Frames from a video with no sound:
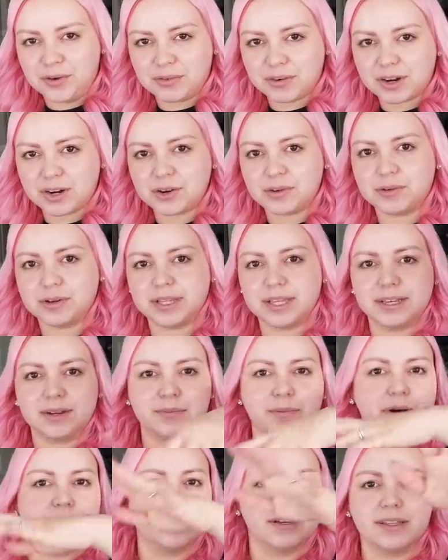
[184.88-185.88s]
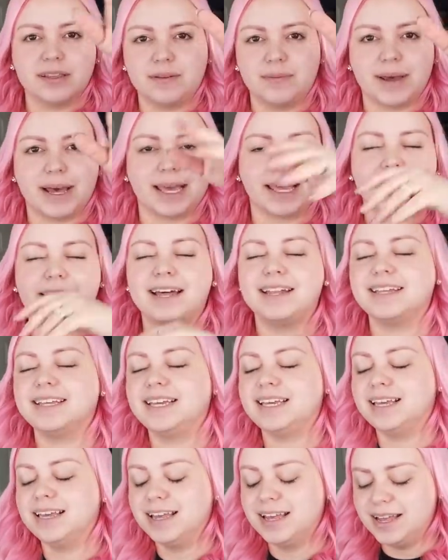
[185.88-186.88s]
over, or they could park in the back
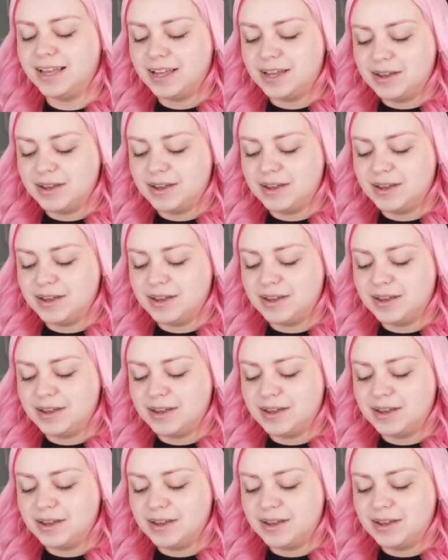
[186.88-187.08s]
alley.